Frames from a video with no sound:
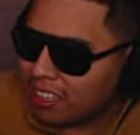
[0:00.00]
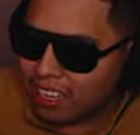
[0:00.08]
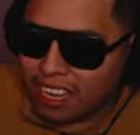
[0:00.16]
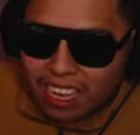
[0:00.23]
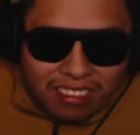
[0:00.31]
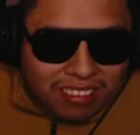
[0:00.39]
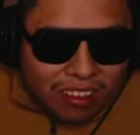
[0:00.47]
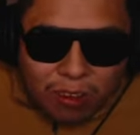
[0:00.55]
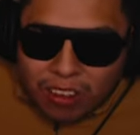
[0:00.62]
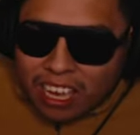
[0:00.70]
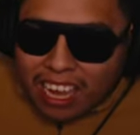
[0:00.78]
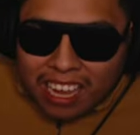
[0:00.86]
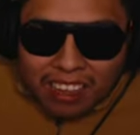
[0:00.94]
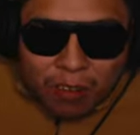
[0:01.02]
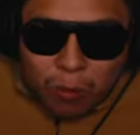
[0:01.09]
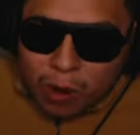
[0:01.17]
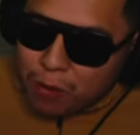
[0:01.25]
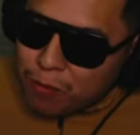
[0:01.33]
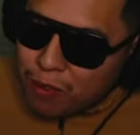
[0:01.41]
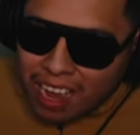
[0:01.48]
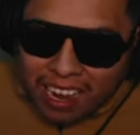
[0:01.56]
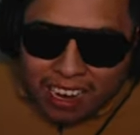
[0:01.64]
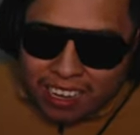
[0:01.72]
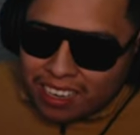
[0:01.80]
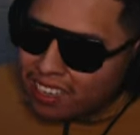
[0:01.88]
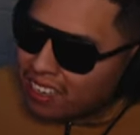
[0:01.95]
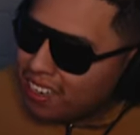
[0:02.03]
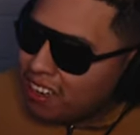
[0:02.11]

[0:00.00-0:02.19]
It's okay. We fine.